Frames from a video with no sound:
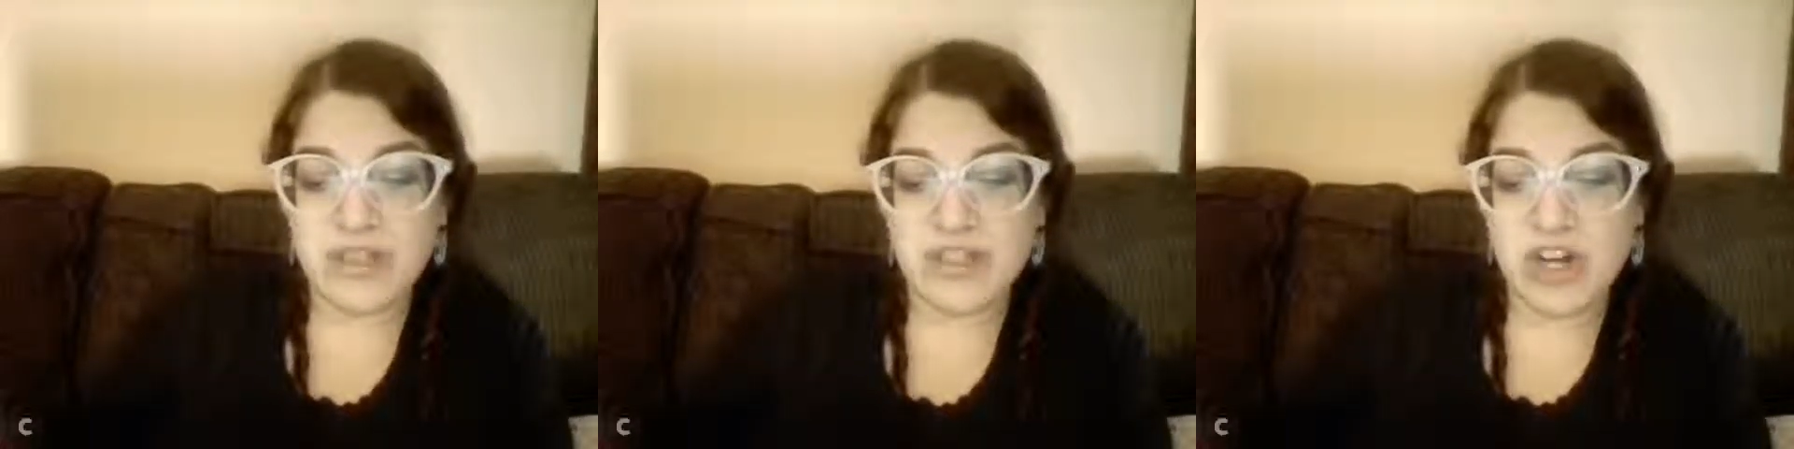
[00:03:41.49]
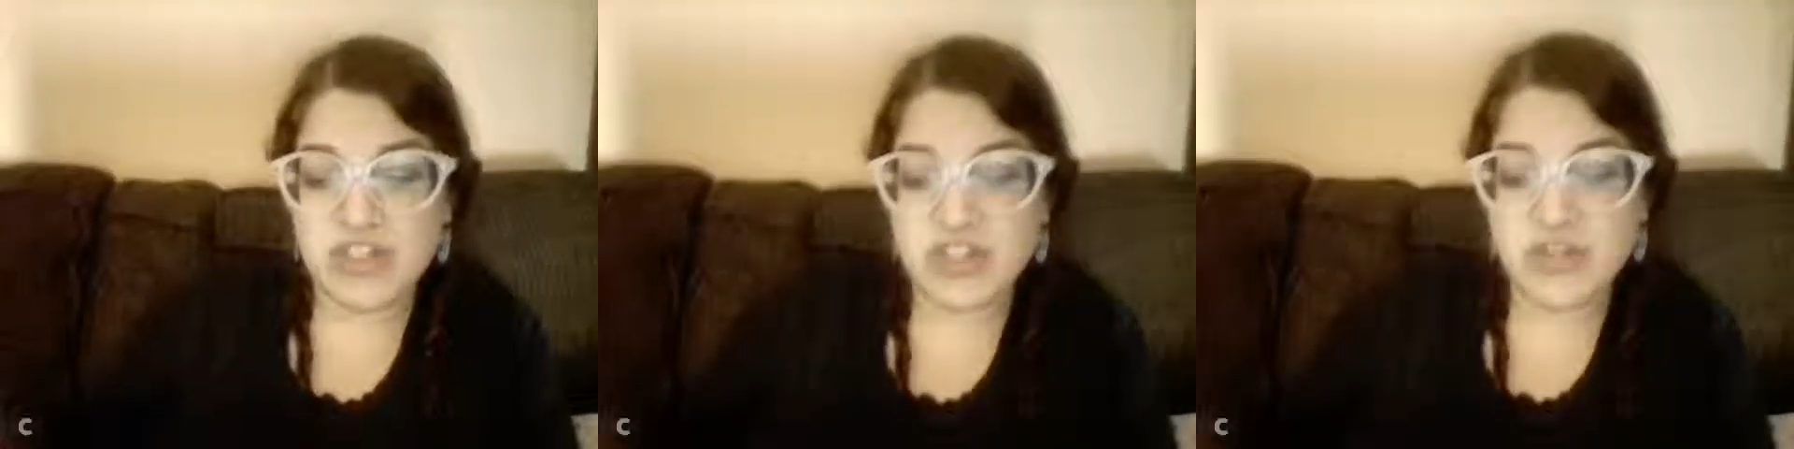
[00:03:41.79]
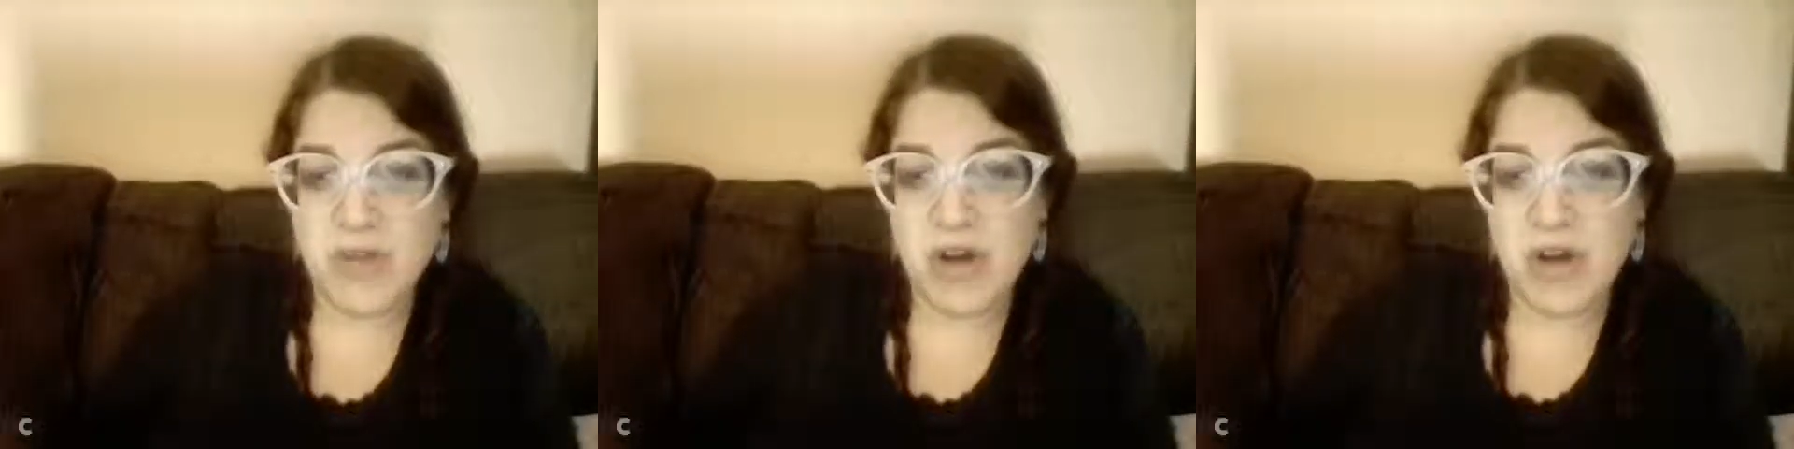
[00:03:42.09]
starts
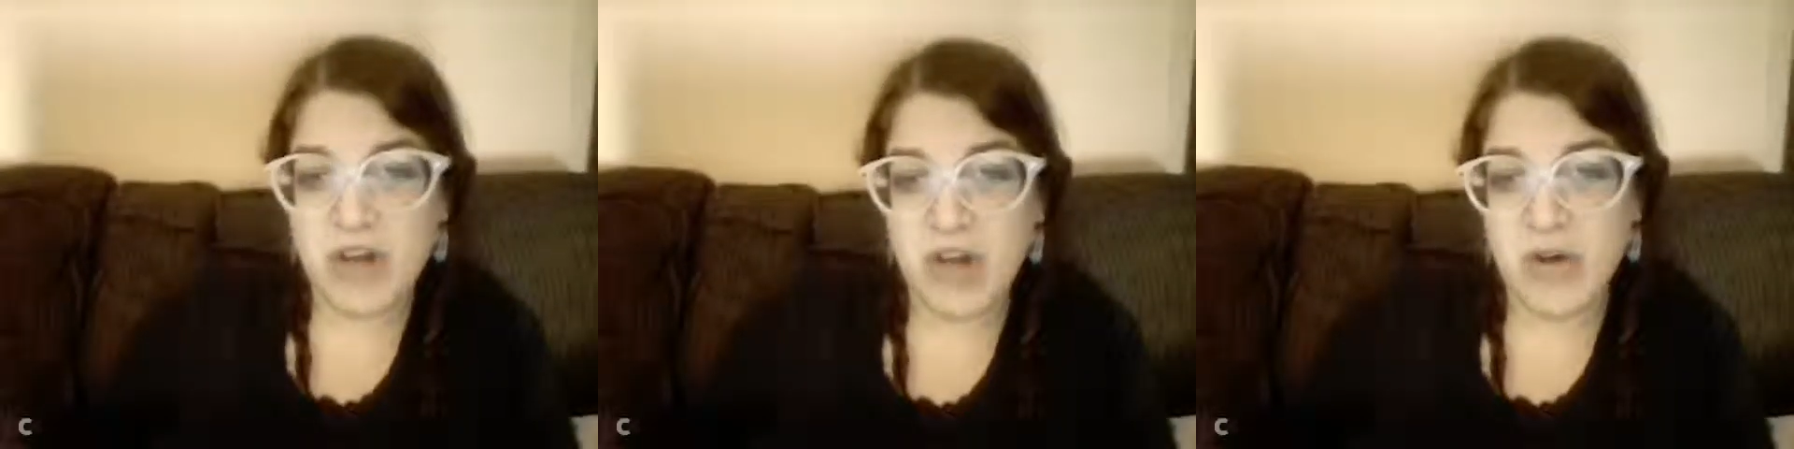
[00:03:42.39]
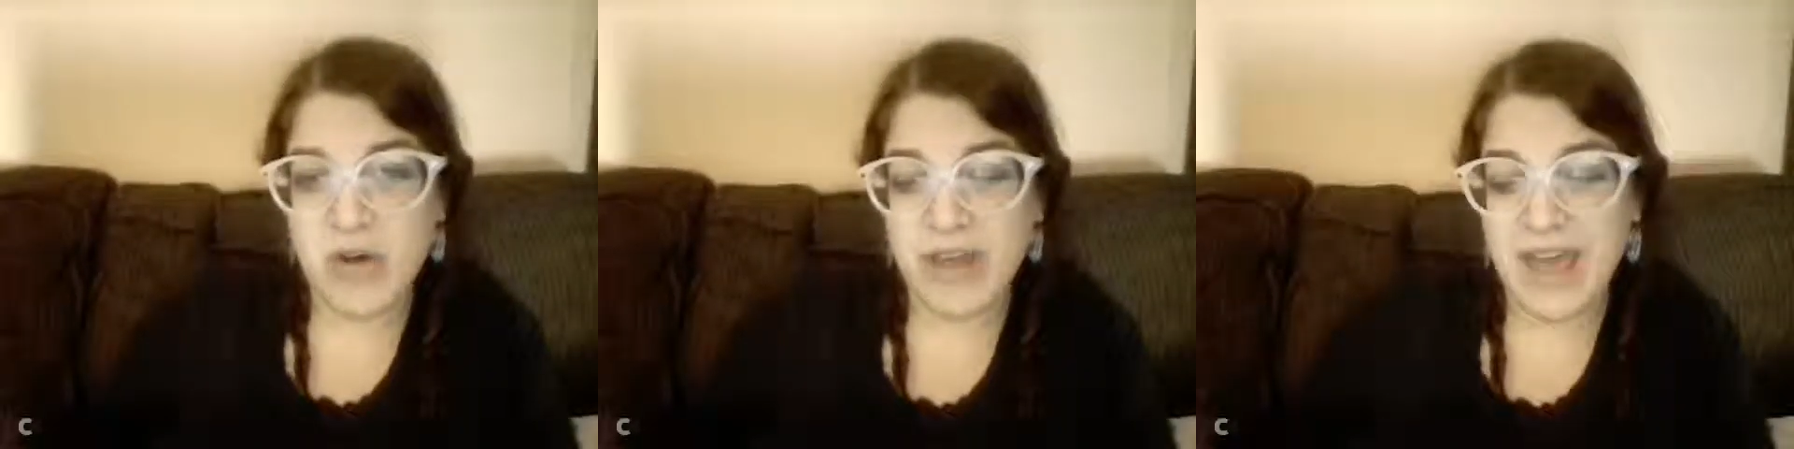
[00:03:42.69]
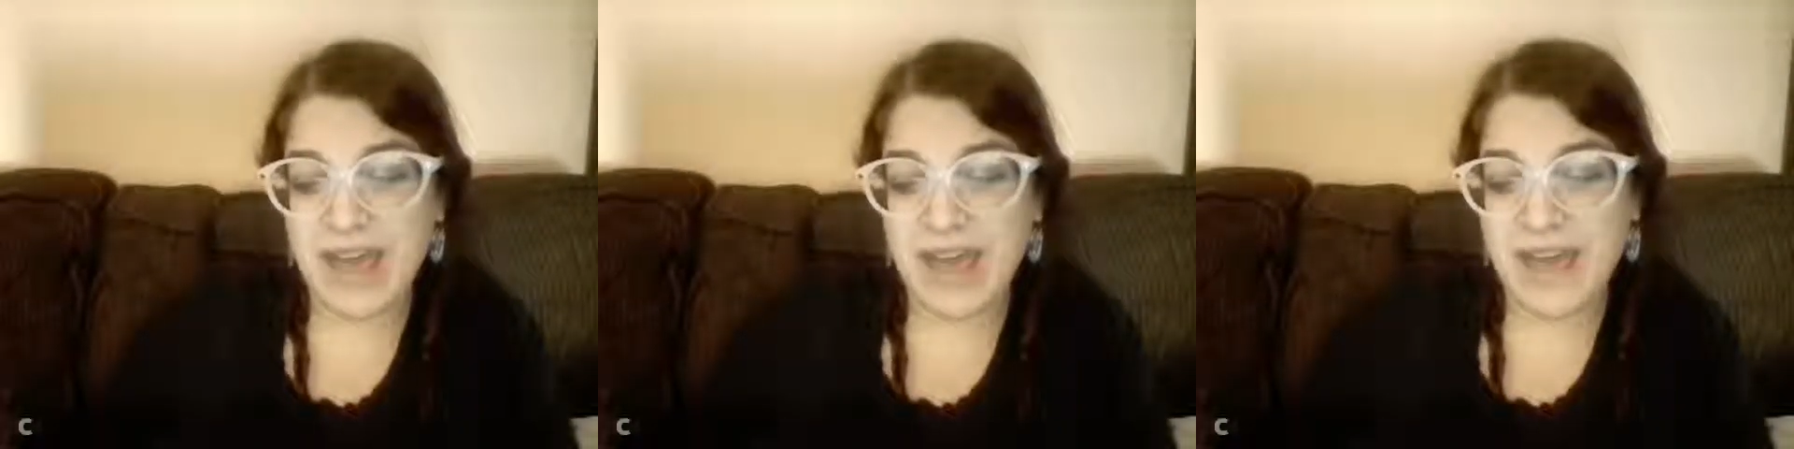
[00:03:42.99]
tomorrow
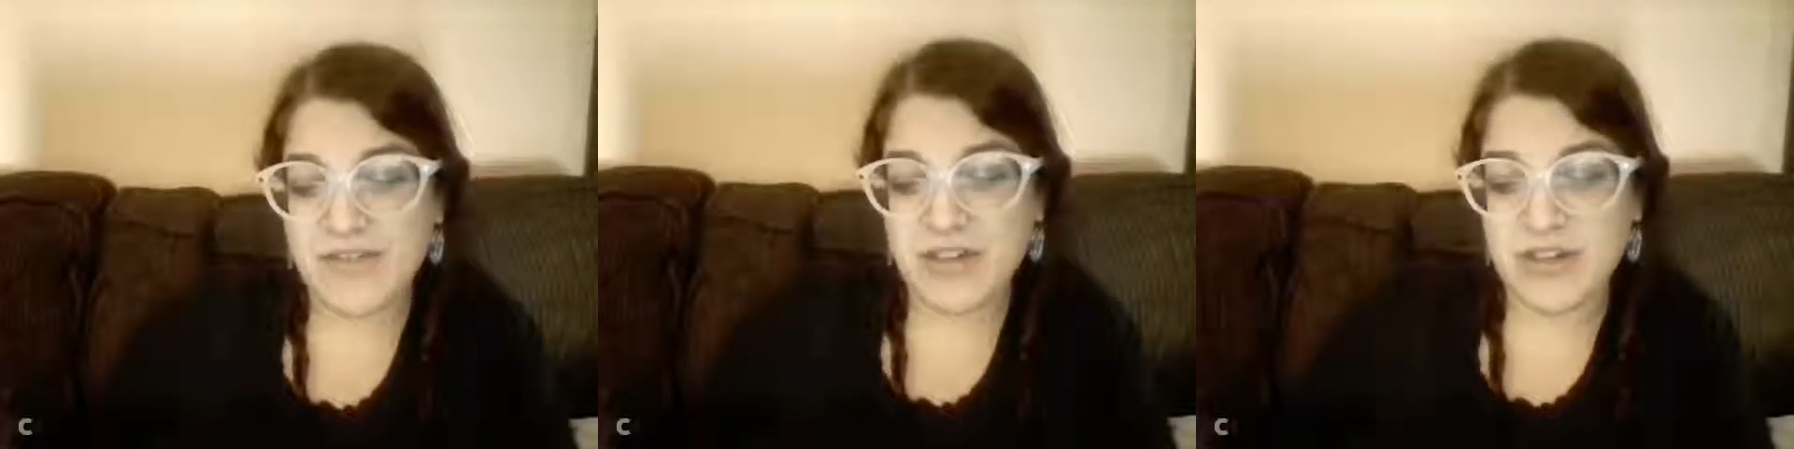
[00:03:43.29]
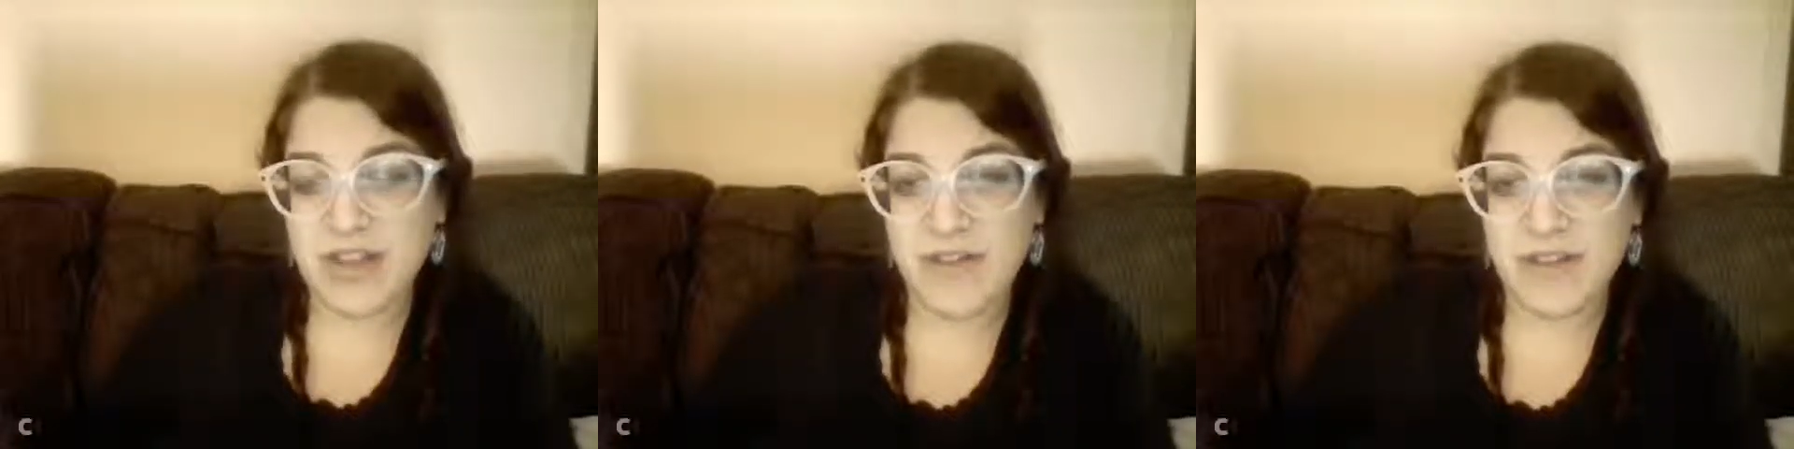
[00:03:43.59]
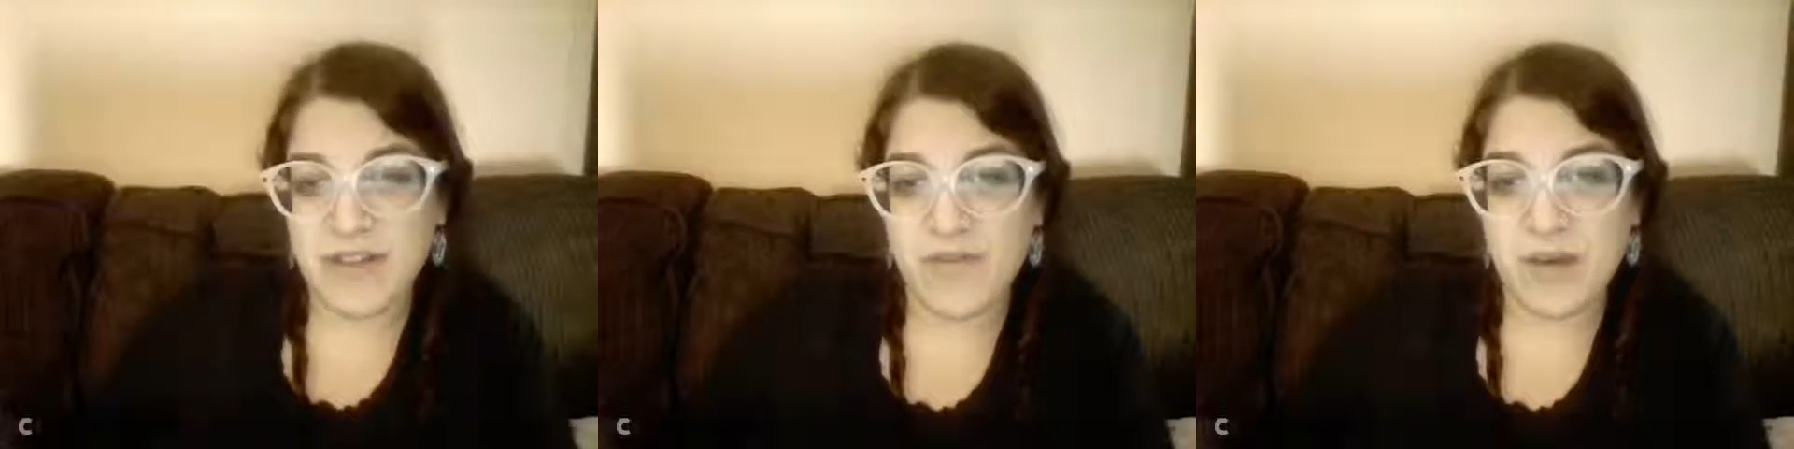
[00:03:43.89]
again after a
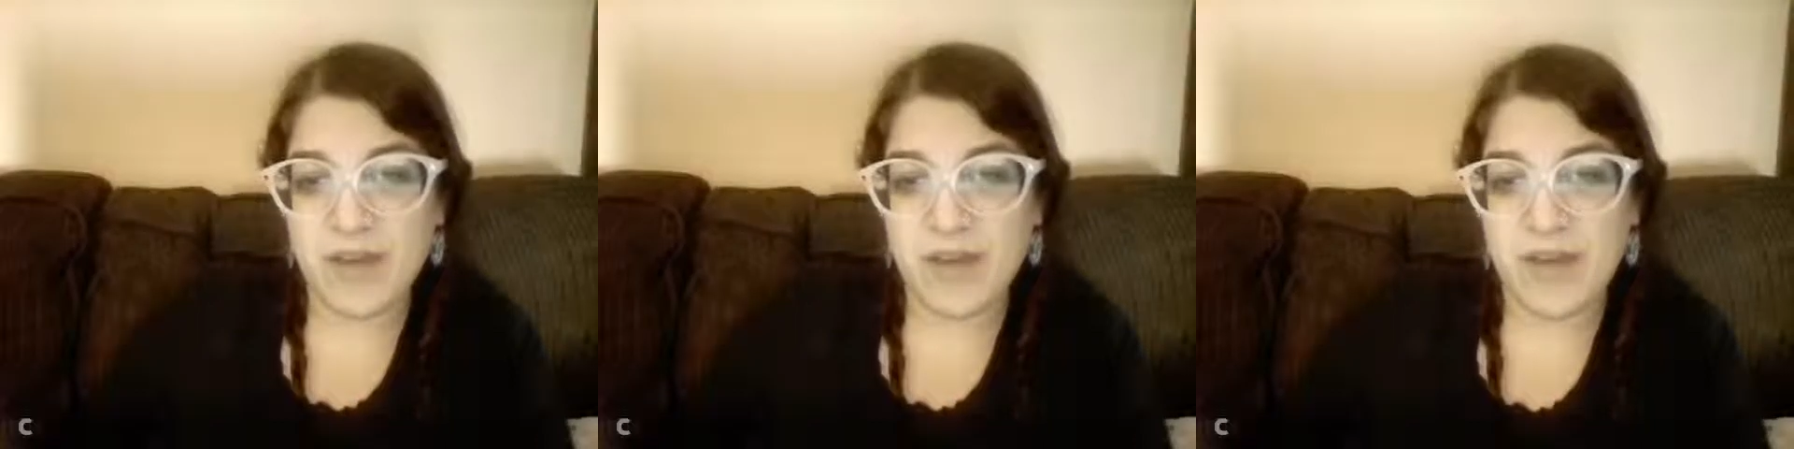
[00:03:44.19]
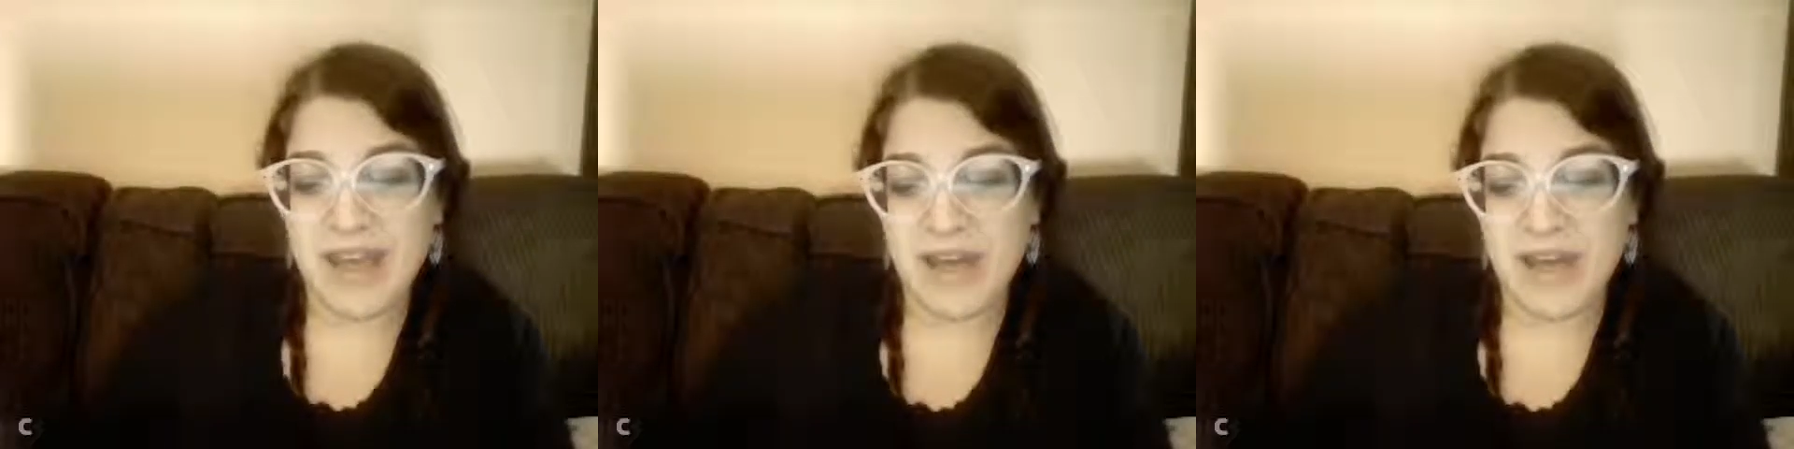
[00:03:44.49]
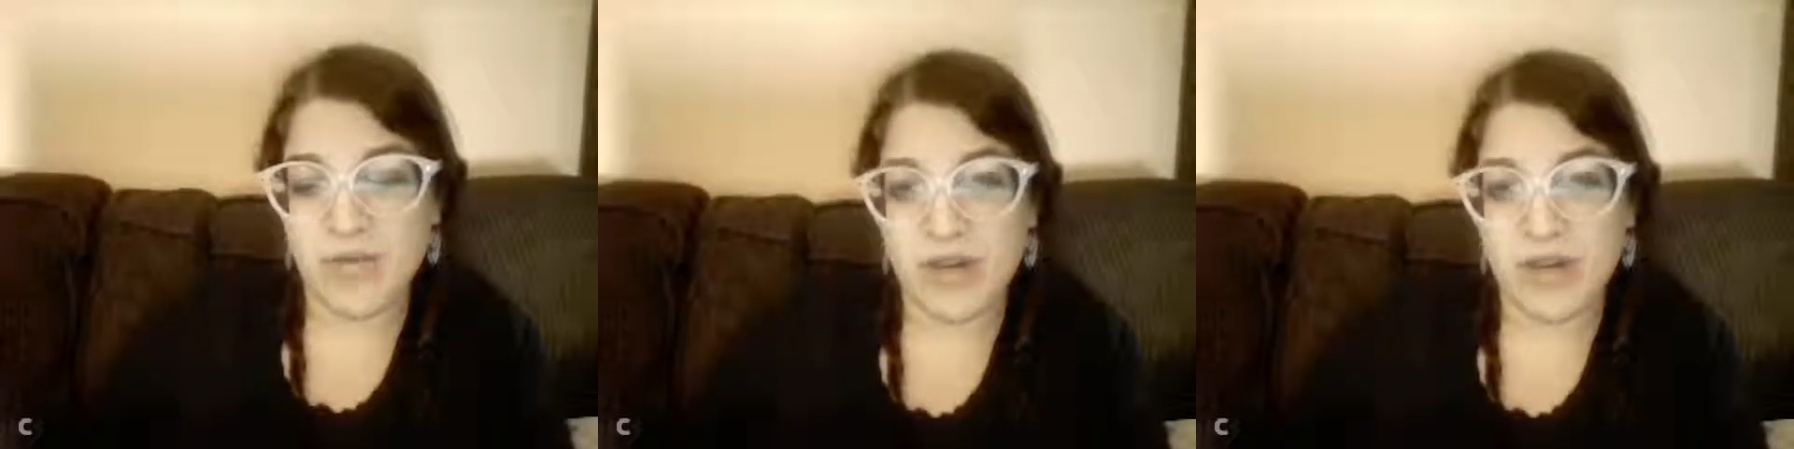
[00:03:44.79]
lovely four-day weekend.